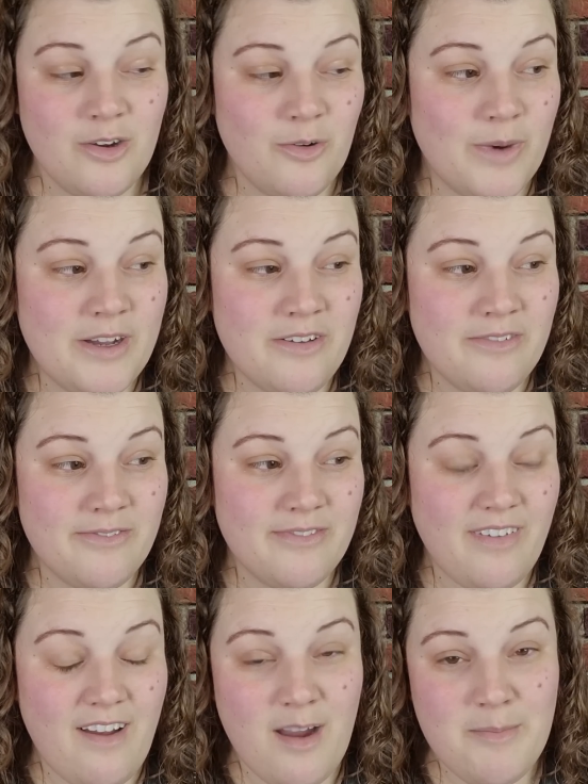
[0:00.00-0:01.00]
well,
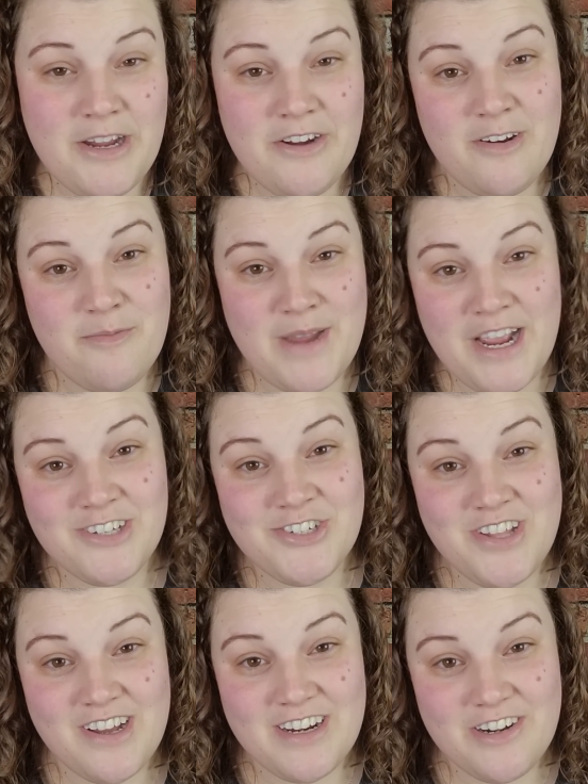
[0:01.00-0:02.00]
I'm here to
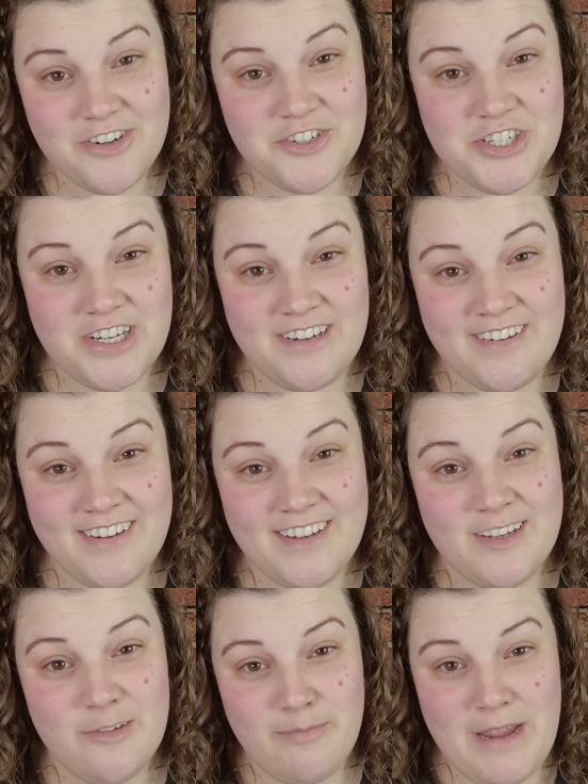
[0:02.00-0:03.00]
match that energy,
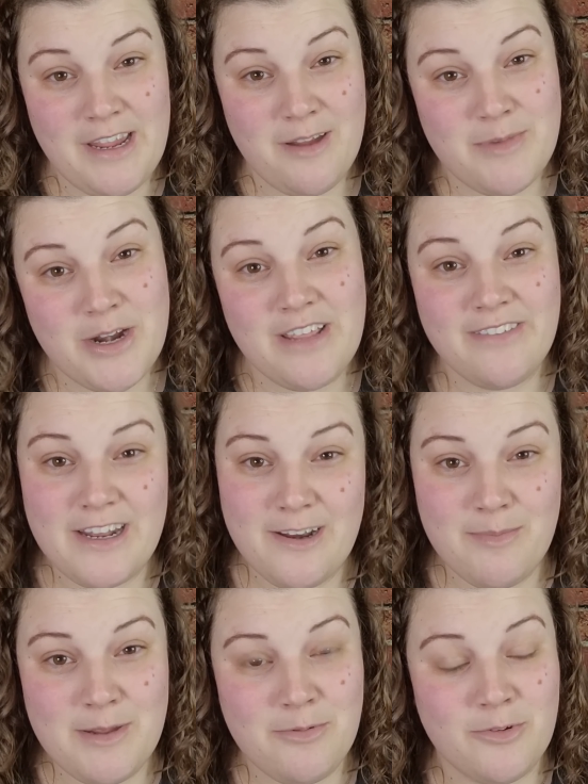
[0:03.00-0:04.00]
making money
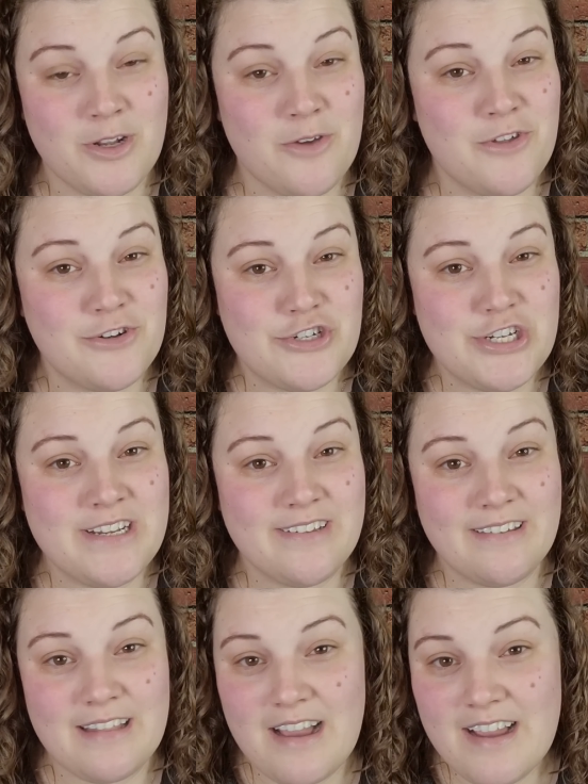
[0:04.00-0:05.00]
letting people know that she
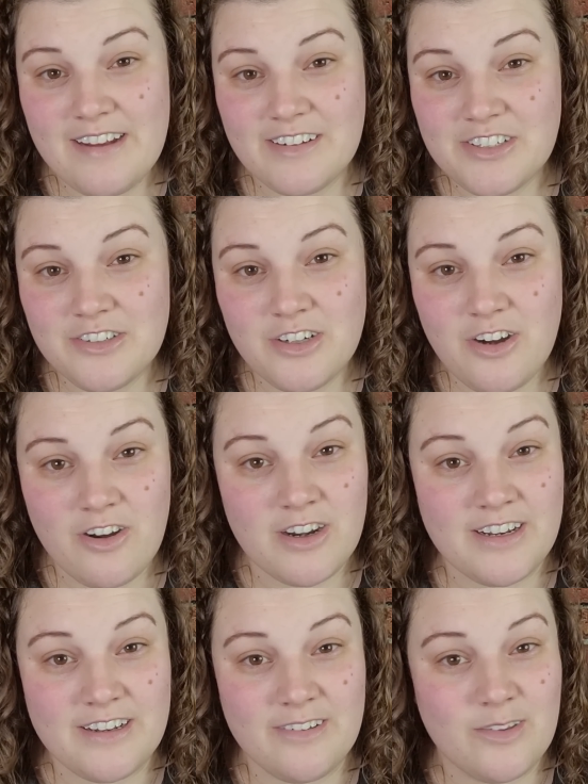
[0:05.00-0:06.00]
is lying to her
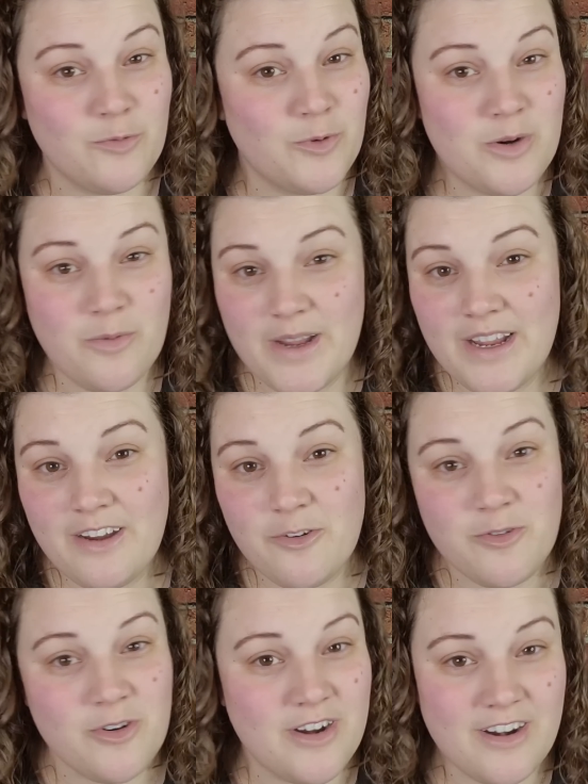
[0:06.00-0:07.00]
audience one way
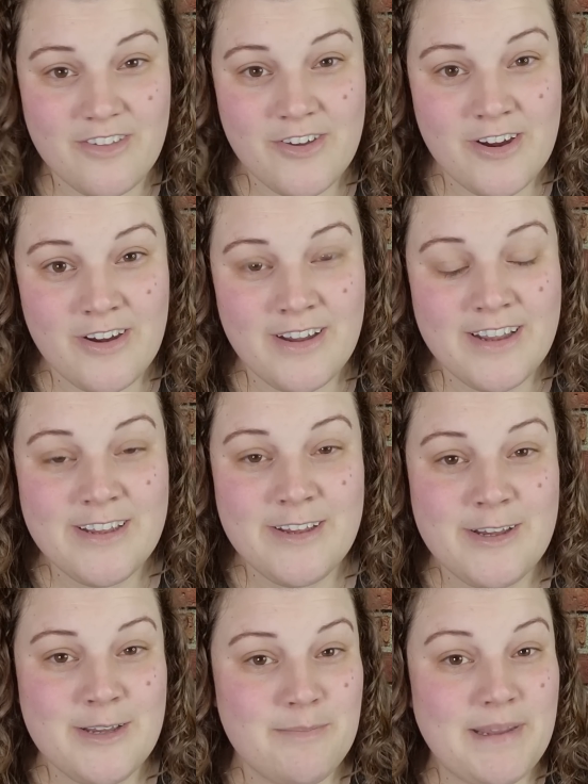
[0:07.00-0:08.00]
or another
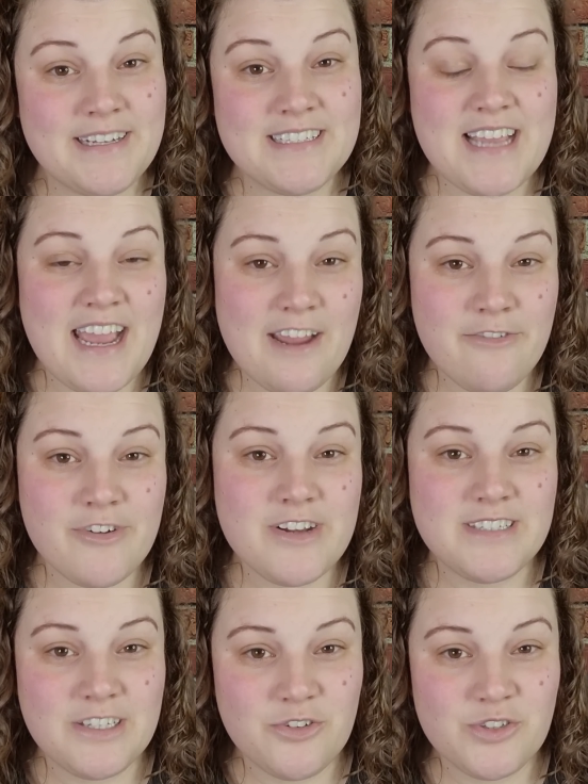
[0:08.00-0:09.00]
because every
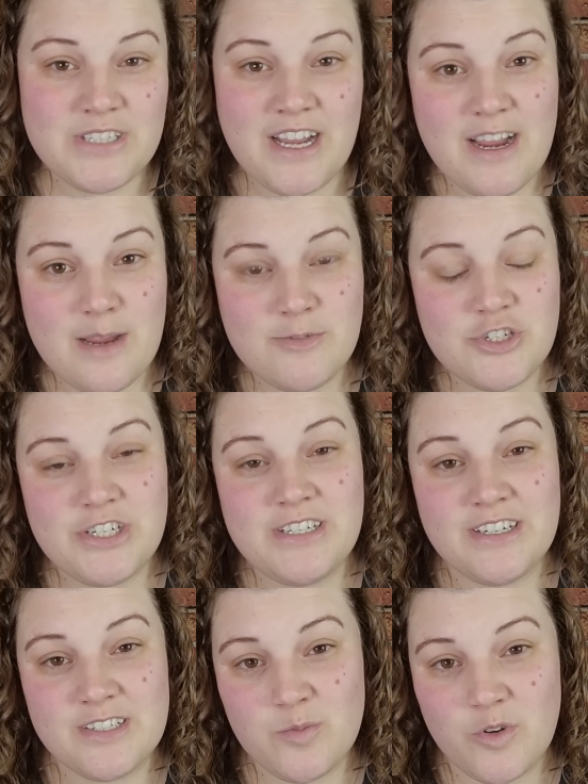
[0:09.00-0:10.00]
single time she
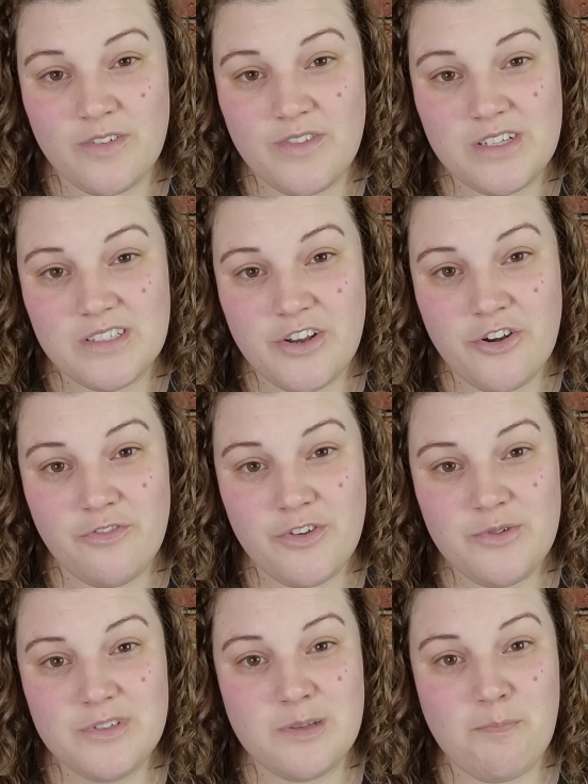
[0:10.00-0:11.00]
does one of these
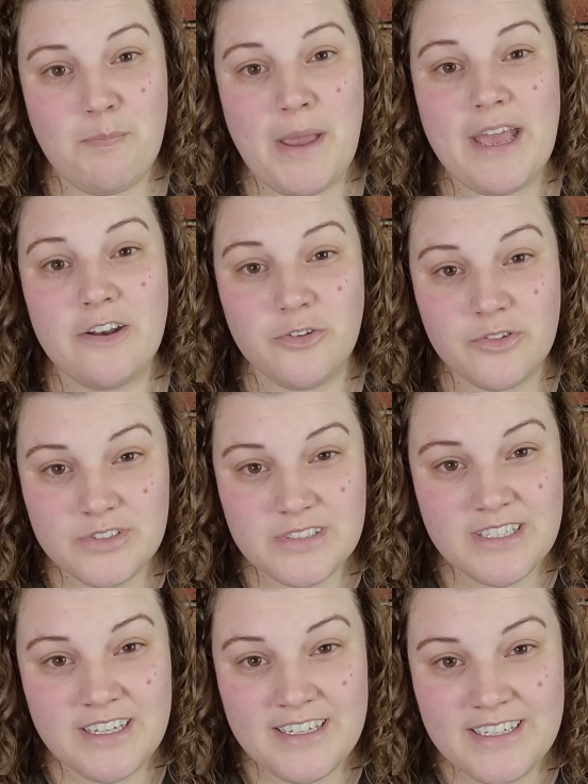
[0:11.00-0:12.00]
interviews and
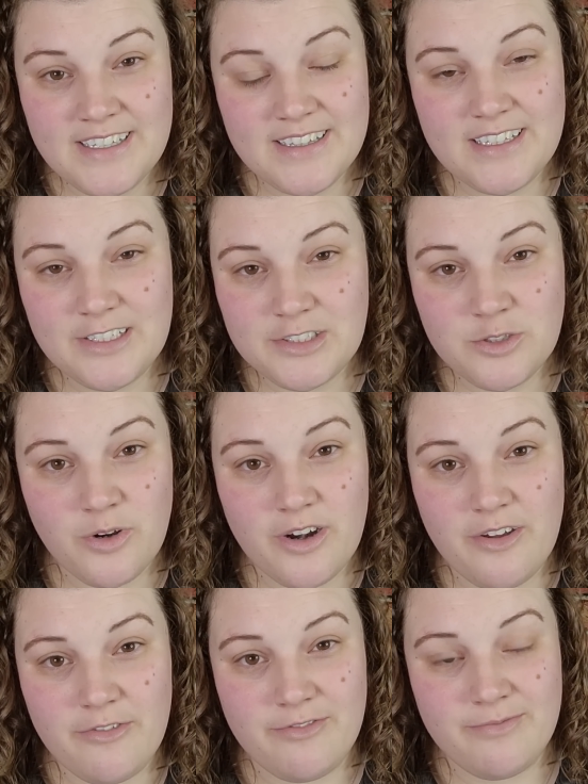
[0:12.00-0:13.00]
peddles this sort
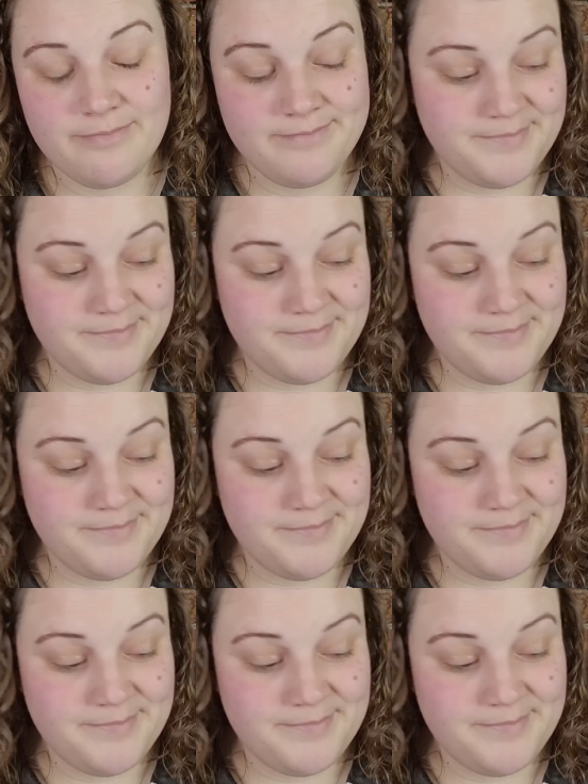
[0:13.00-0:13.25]
of